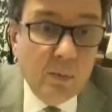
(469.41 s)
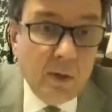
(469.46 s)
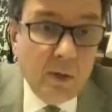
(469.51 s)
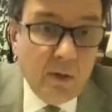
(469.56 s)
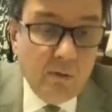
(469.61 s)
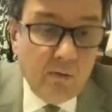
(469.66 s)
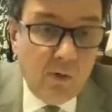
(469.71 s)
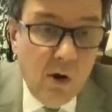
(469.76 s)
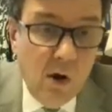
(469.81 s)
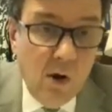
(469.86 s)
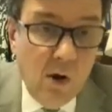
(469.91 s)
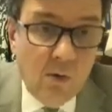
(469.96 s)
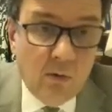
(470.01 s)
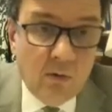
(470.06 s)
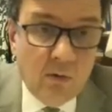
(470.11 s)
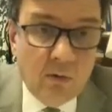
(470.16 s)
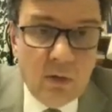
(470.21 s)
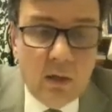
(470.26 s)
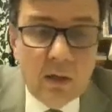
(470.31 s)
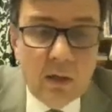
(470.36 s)
be a
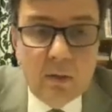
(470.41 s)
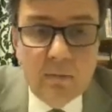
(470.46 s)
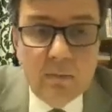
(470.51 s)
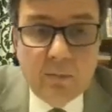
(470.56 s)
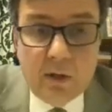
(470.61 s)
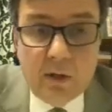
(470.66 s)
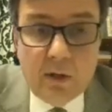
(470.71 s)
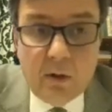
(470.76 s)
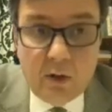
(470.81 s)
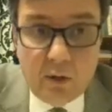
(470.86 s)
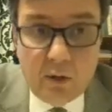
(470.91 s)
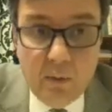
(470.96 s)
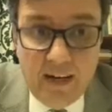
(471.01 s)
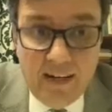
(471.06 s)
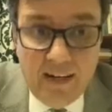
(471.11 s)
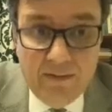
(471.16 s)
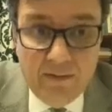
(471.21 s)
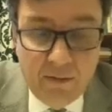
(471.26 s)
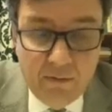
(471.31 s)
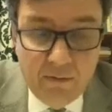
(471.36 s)
role beyond
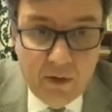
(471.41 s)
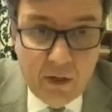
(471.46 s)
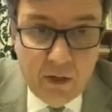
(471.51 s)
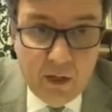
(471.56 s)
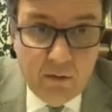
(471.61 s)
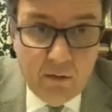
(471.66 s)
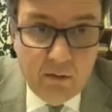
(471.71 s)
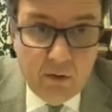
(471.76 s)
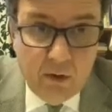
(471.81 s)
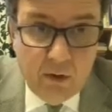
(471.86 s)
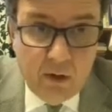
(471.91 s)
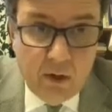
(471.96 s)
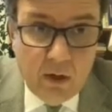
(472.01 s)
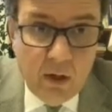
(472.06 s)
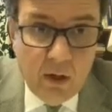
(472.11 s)
2050 even